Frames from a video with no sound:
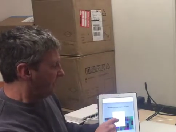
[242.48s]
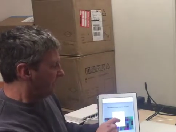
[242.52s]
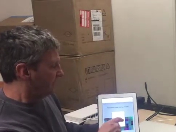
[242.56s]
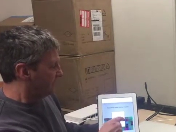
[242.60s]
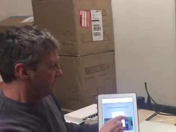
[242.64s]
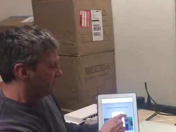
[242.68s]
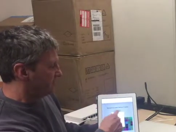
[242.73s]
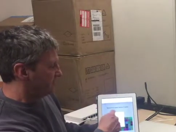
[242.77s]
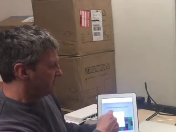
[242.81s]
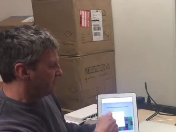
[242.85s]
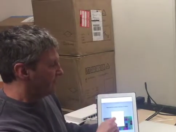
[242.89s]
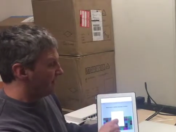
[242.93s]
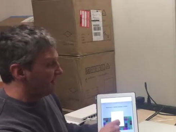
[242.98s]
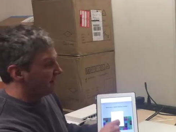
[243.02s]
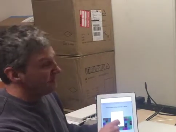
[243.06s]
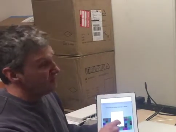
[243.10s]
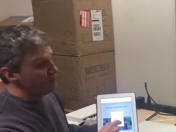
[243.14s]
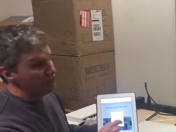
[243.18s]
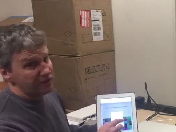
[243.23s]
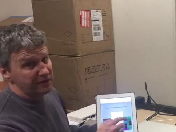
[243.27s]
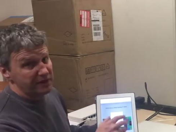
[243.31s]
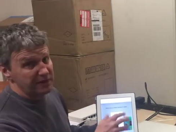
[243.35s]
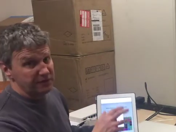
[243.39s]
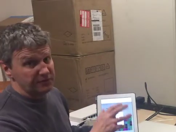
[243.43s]
There's a
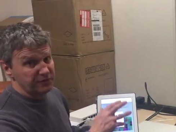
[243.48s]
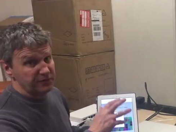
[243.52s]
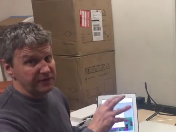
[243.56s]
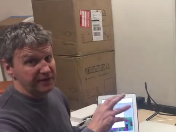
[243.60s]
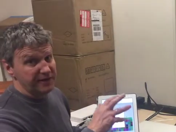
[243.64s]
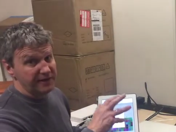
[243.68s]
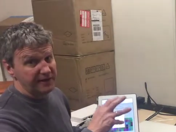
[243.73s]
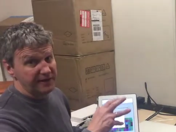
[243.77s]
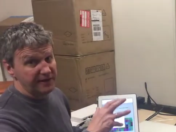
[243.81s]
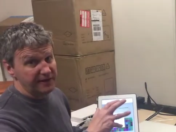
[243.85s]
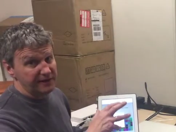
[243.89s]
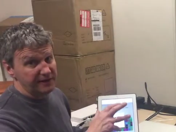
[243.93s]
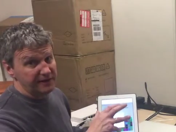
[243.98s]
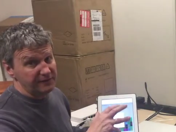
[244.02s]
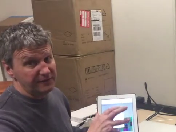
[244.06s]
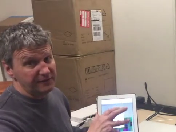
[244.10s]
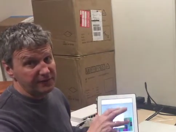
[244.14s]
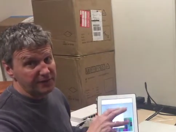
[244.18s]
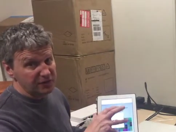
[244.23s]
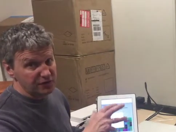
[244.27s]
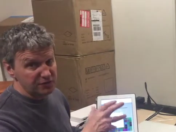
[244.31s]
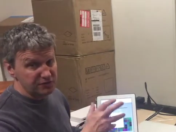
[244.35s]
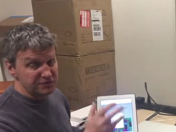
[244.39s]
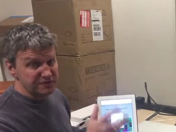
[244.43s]
menu, and we have
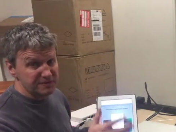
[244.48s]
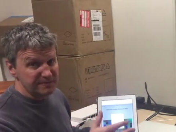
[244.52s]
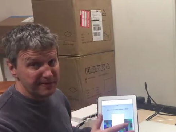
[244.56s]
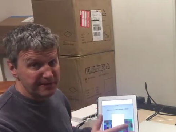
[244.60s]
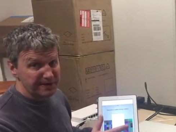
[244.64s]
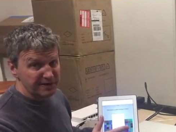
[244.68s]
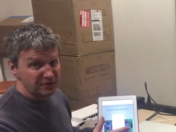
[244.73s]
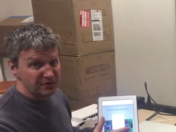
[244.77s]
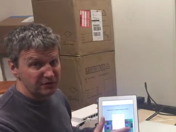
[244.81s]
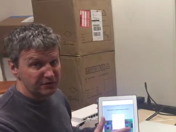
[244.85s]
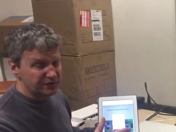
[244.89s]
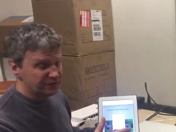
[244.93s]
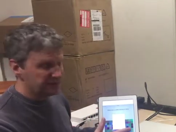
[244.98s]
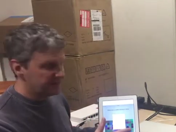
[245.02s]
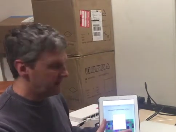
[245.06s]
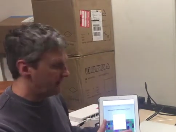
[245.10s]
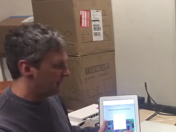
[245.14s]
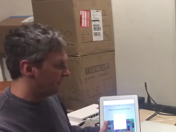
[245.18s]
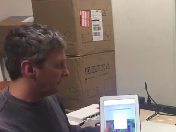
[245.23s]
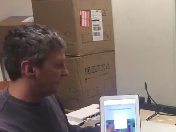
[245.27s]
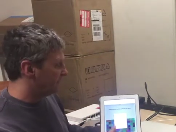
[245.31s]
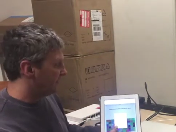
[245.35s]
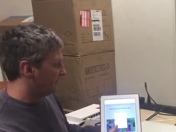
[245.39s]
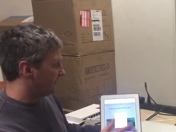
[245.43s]
a user manual for
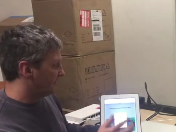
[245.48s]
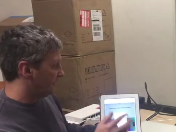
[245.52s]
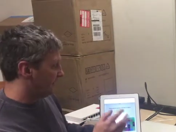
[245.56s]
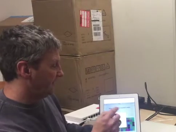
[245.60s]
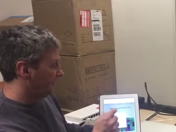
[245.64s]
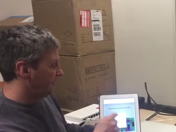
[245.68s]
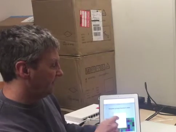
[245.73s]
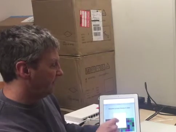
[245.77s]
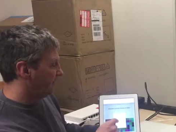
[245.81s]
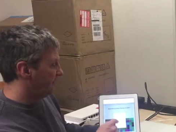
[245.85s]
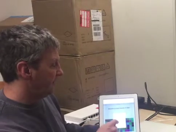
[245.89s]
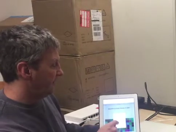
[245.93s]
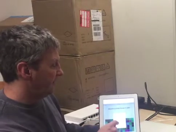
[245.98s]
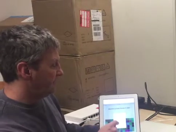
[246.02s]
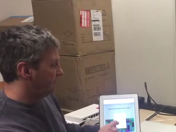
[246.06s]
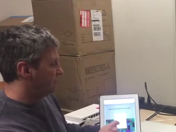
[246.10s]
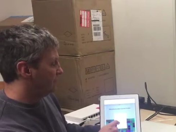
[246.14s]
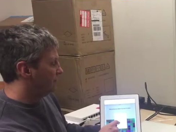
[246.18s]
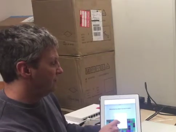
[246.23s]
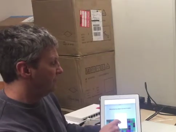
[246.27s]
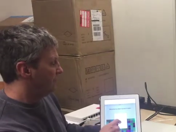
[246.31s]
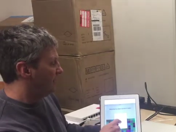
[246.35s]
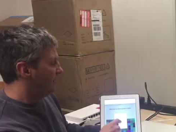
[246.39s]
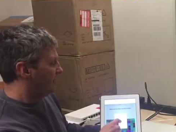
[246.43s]
that, but in the
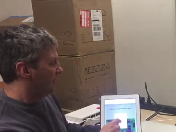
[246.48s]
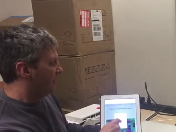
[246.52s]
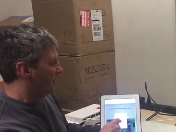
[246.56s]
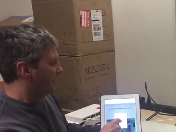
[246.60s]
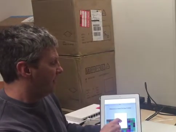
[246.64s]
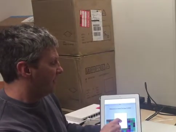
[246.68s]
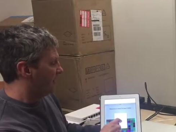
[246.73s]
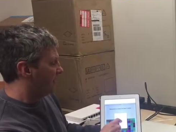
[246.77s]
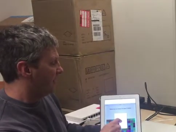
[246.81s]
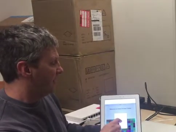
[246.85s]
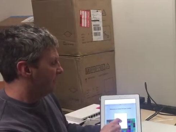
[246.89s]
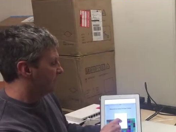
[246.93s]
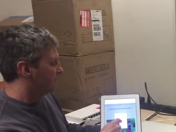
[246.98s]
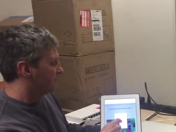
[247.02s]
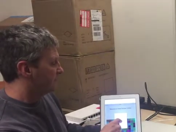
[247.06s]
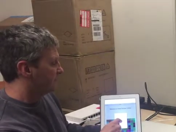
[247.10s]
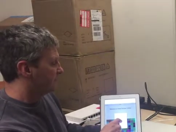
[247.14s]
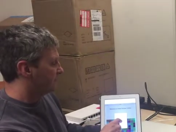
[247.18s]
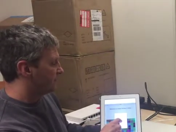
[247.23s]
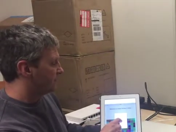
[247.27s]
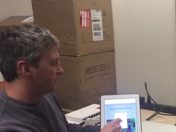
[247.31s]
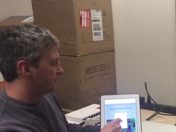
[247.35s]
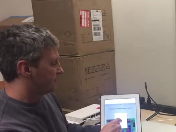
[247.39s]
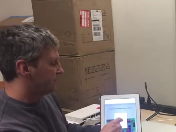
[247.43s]
menu, uh,
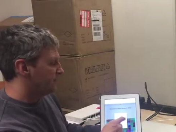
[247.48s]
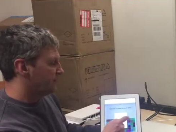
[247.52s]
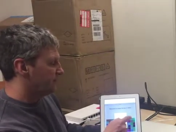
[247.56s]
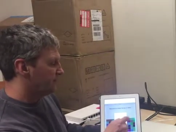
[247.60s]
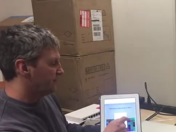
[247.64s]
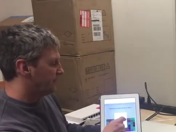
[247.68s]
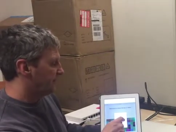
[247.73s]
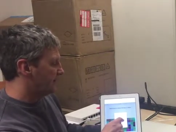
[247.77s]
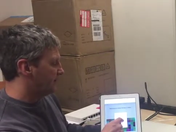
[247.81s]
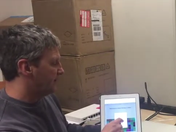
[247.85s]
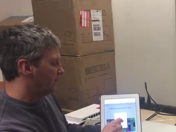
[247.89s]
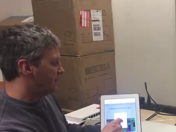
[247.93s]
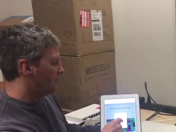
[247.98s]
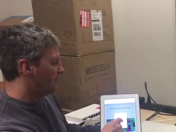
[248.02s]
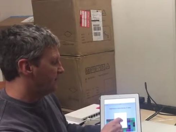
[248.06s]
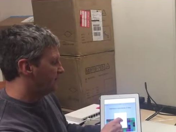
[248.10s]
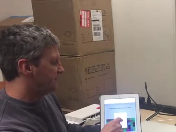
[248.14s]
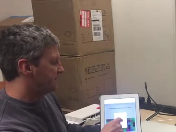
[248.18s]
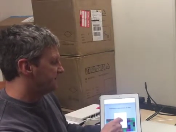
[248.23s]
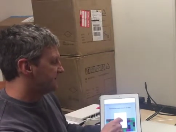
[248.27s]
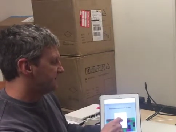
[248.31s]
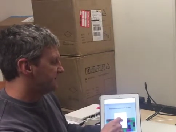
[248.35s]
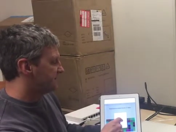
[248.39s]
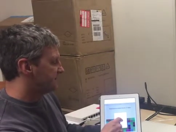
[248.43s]
for simple demo
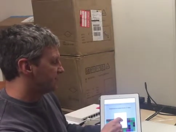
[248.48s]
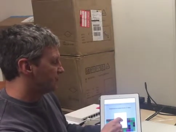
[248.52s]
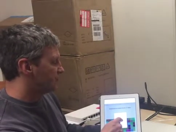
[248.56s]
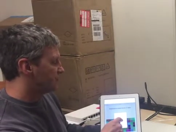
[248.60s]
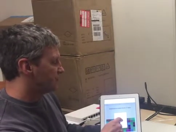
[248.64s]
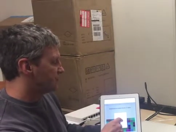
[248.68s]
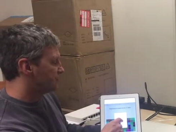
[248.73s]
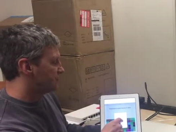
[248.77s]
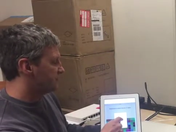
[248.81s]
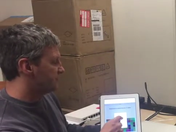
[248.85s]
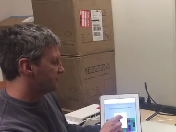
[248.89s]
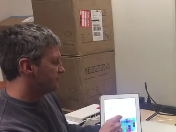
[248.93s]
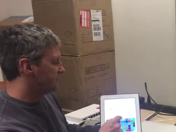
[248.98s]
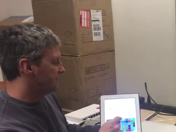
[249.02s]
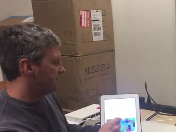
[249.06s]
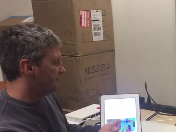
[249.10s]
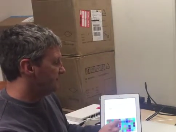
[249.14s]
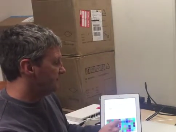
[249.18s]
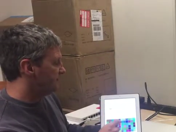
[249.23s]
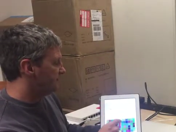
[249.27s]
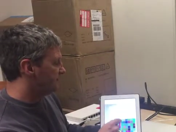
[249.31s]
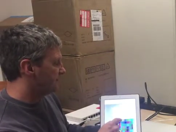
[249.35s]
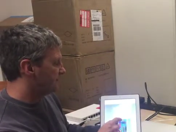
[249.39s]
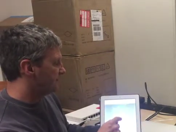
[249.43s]
purposes, go to
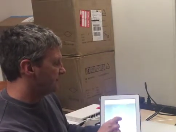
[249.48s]
System.